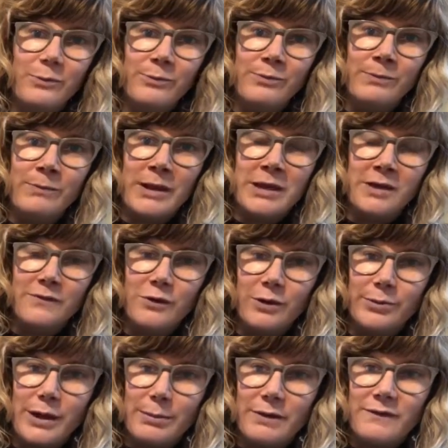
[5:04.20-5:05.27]
Many of you are
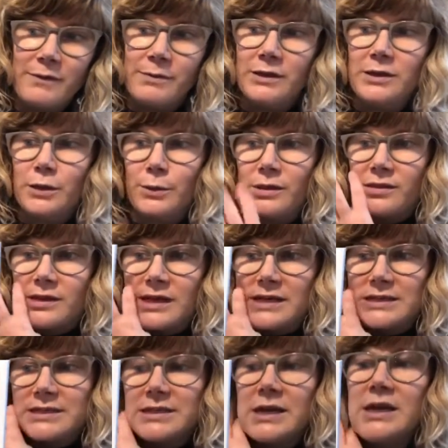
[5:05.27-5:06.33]
probably familiar with
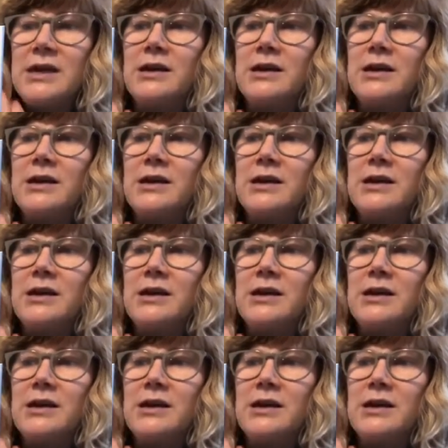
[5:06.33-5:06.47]
this.